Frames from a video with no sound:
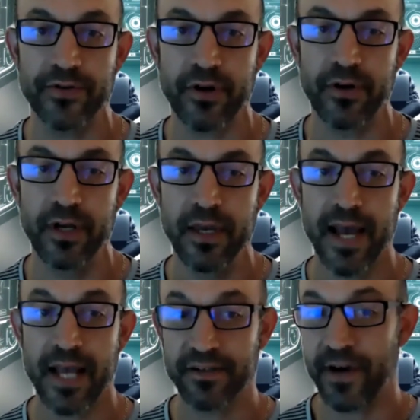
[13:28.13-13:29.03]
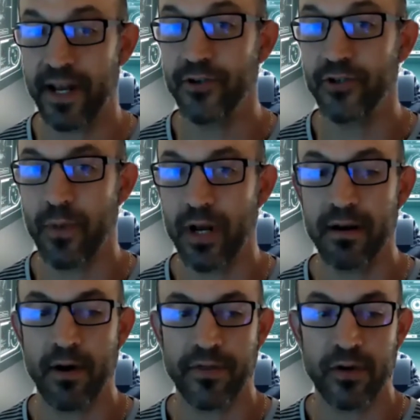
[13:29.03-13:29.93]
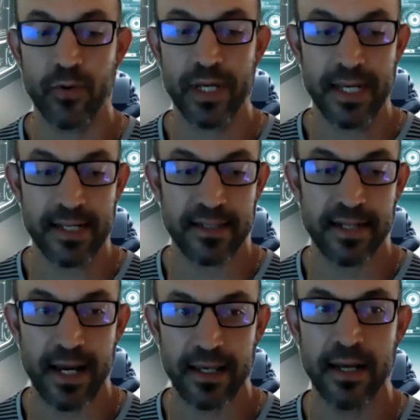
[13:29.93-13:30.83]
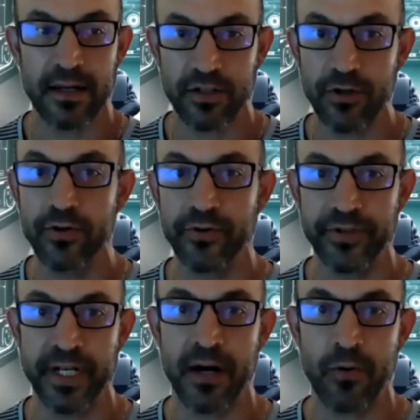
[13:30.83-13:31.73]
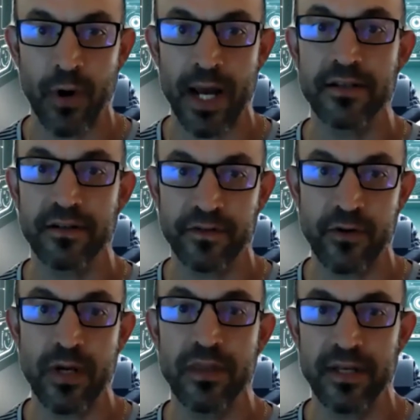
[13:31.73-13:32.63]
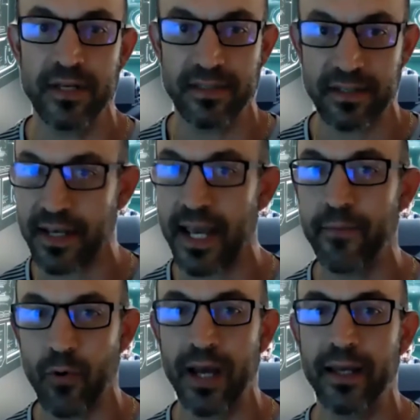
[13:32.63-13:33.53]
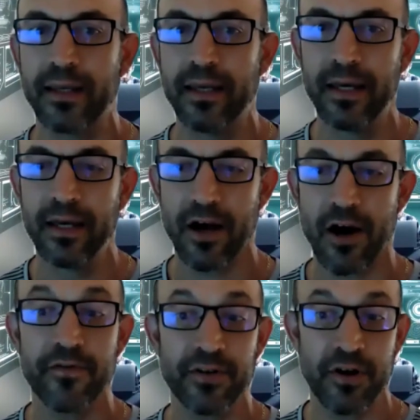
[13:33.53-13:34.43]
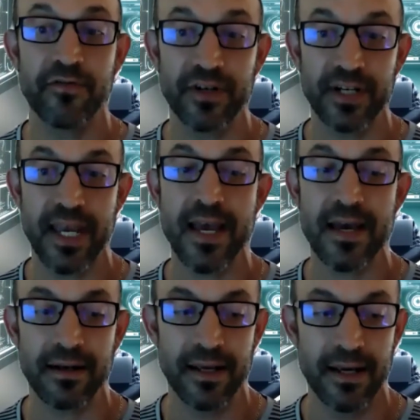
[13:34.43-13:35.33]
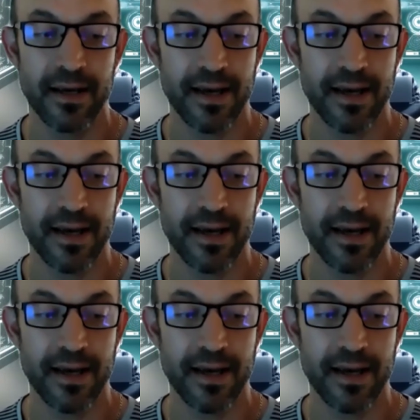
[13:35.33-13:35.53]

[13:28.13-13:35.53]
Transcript: So as a financial modeler, I think we can get stuck in our tools and our ways of doing things the same way over and over again.